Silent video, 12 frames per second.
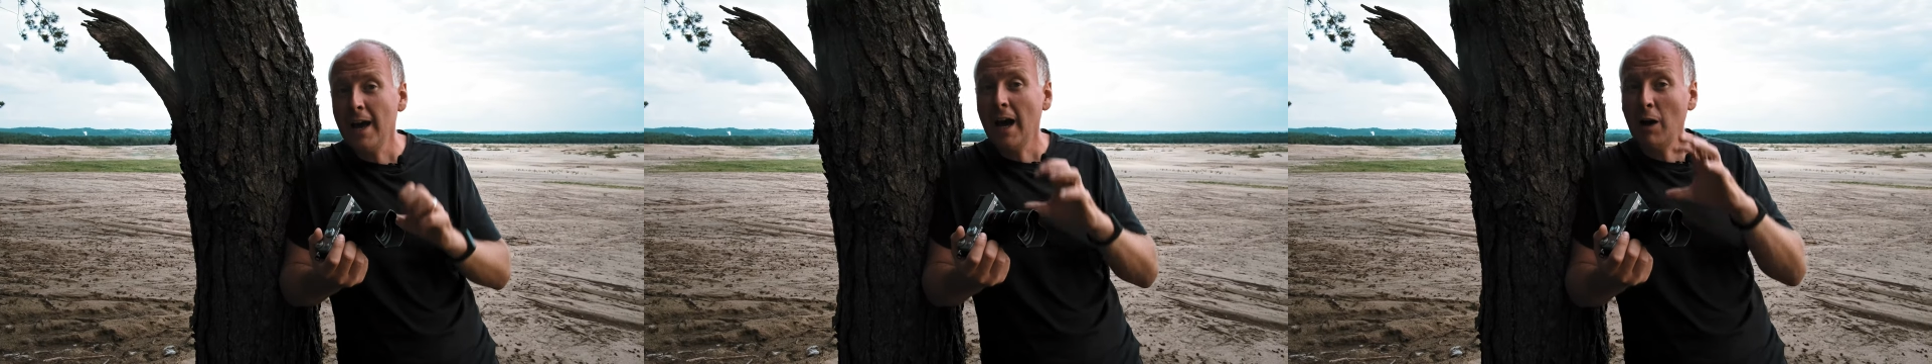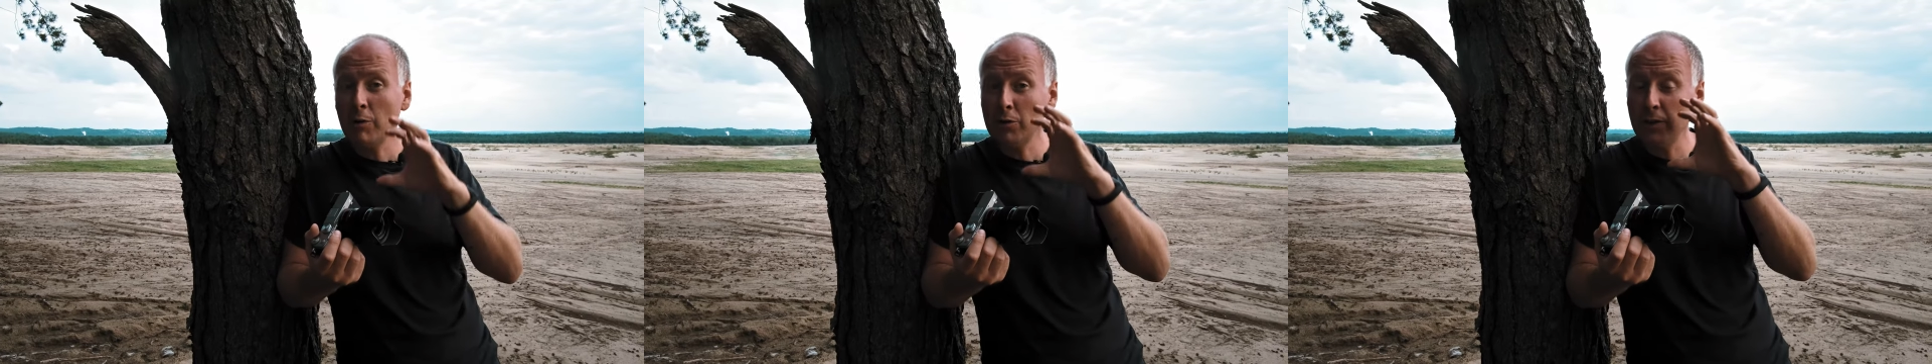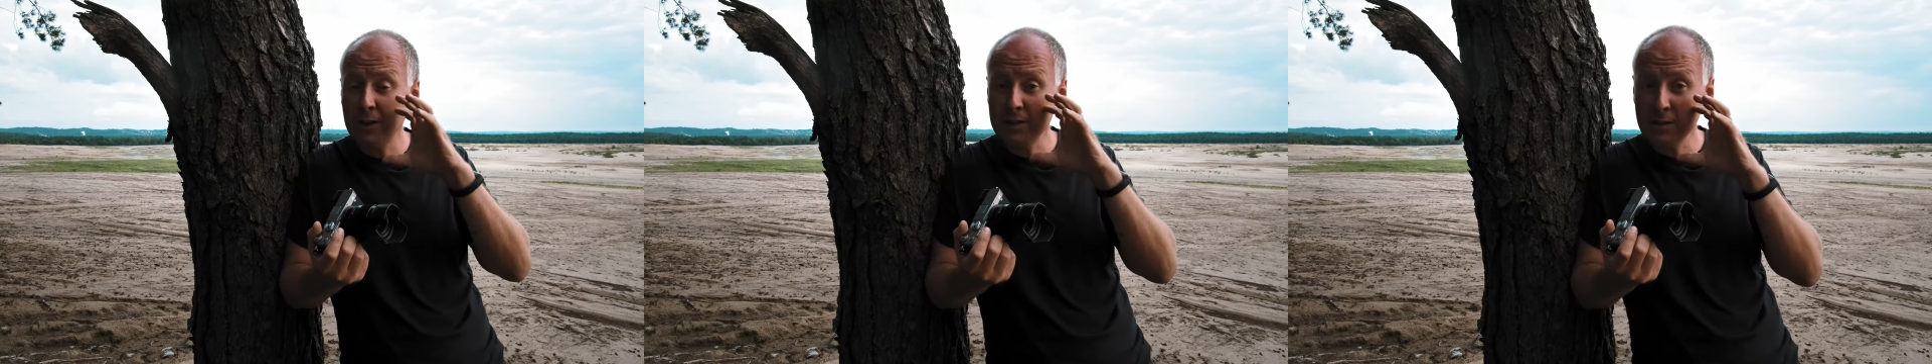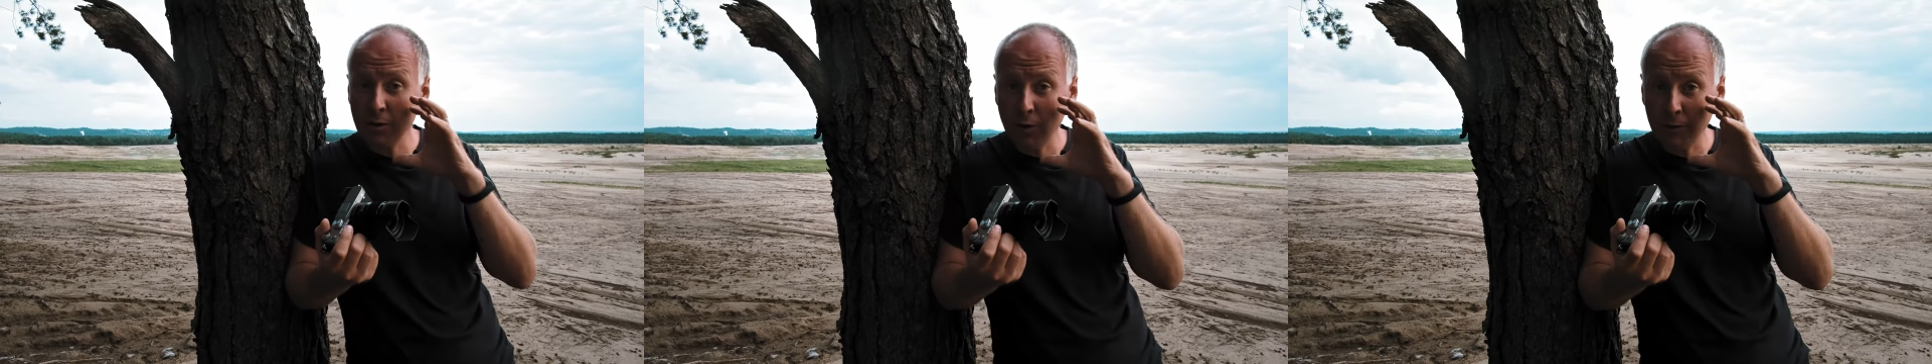out of
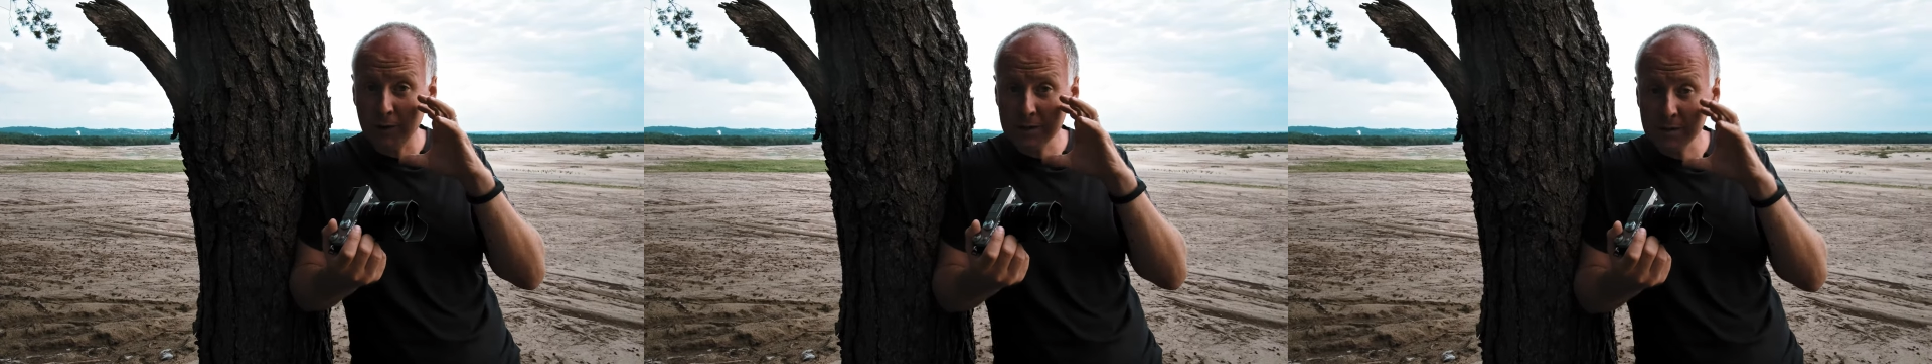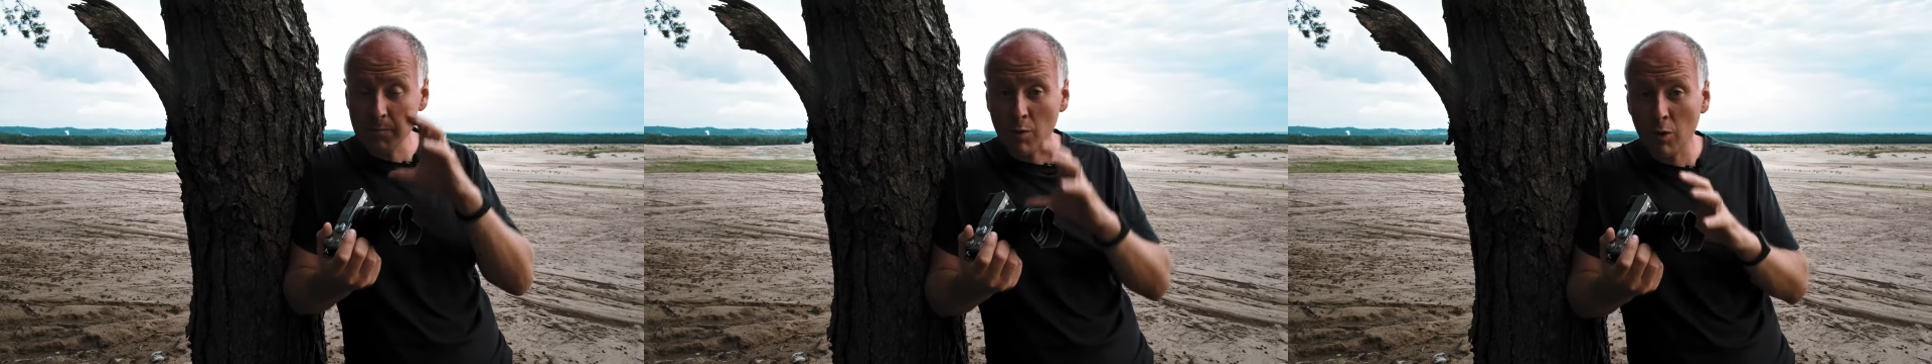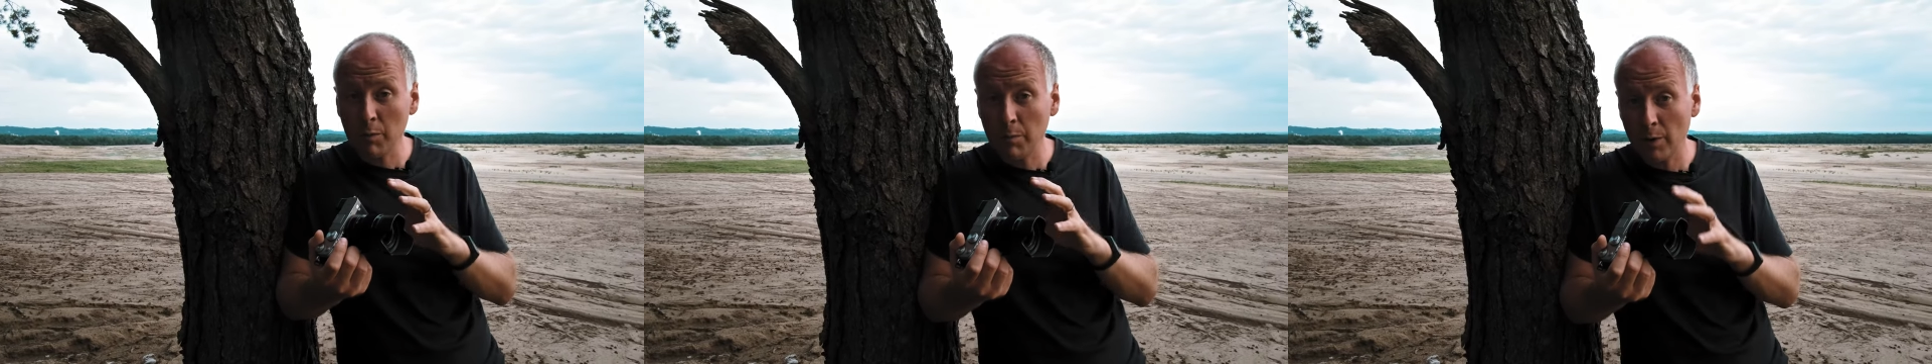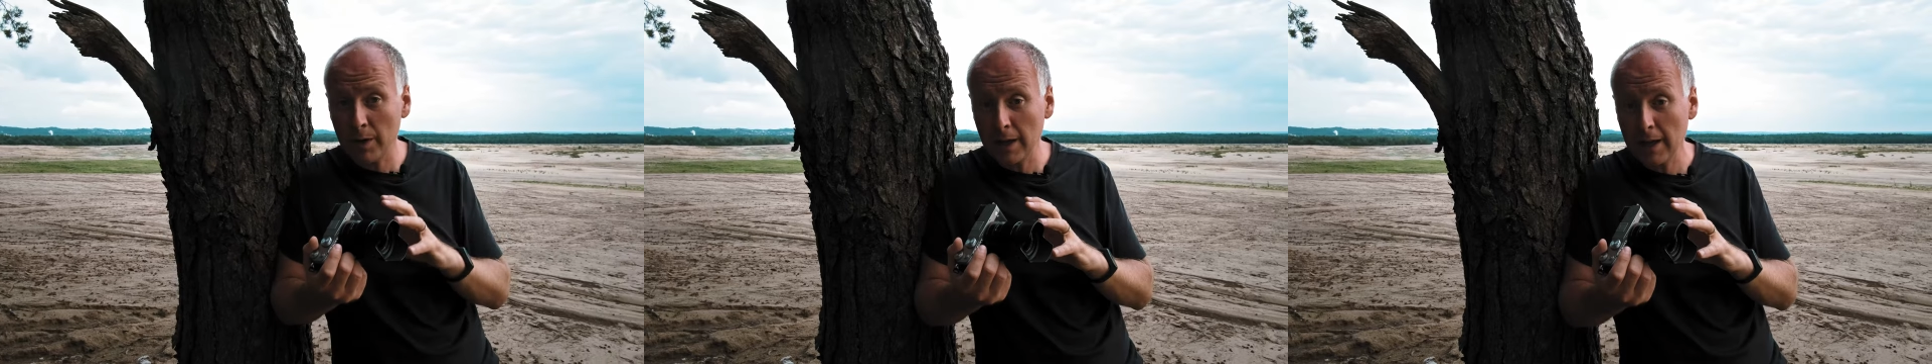a small
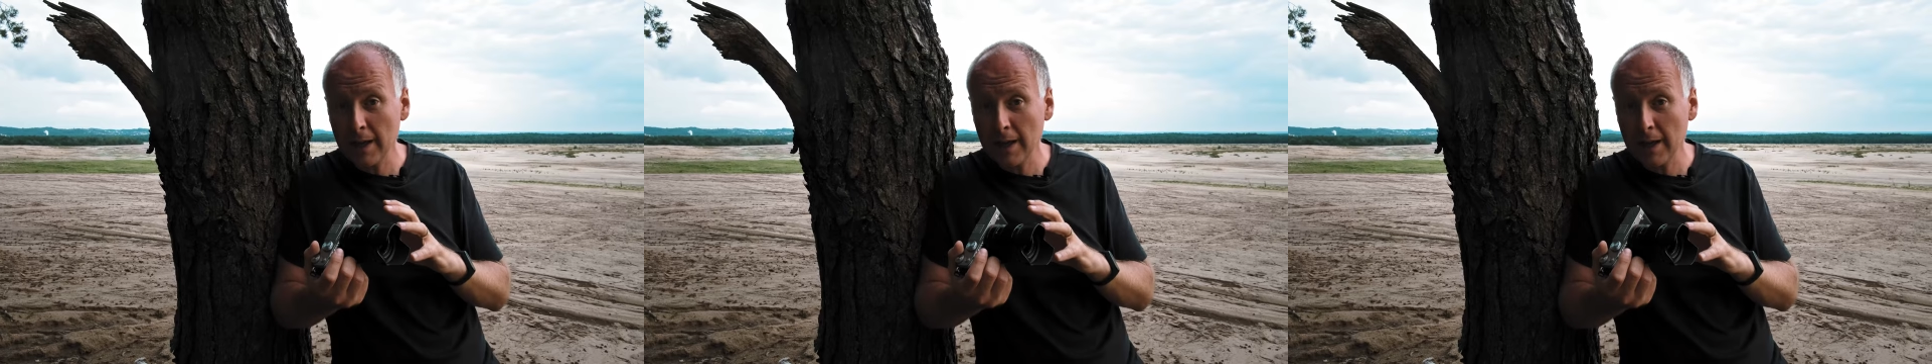body.